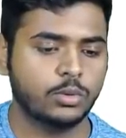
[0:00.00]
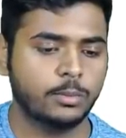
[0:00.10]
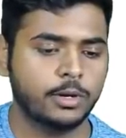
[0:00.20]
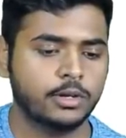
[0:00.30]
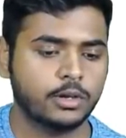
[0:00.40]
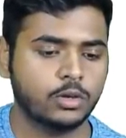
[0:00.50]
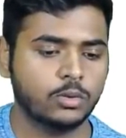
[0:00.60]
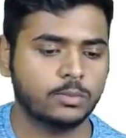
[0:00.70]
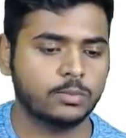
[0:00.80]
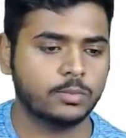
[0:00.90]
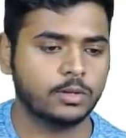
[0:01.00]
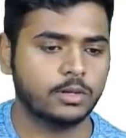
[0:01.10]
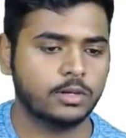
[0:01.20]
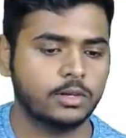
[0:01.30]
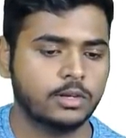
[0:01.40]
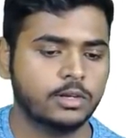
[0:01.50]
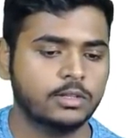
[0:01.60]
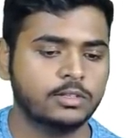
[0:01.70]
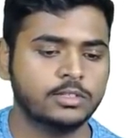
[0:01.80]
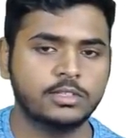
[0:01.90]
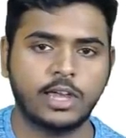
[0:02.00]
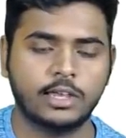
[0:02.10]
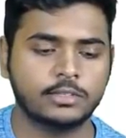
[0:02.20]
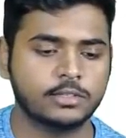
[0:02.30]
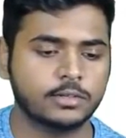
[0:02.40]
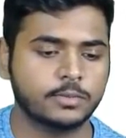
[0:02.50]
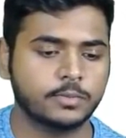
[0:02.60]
meter cube. This is the answer.